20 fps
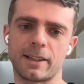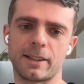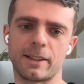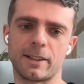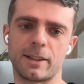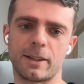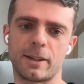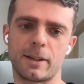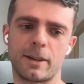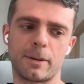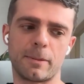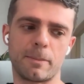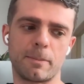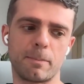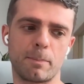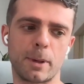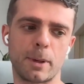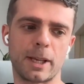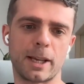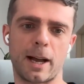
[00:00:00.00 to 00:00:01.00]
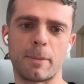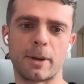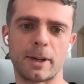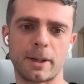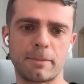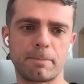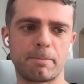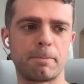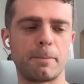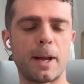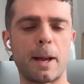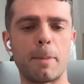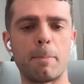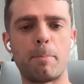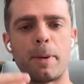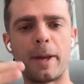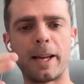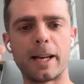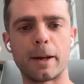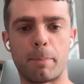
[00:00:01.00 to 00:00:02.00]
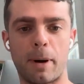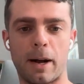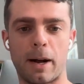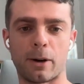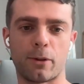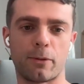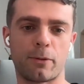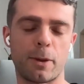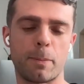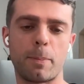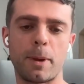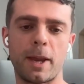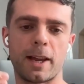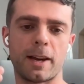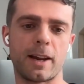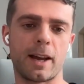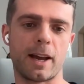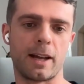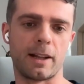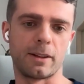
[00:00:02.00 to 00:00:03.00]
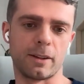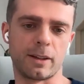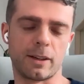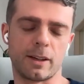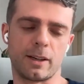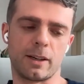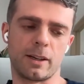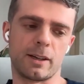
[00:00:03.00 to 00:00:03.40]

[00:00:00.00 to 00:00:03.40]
and becoming a bigger part of the P&L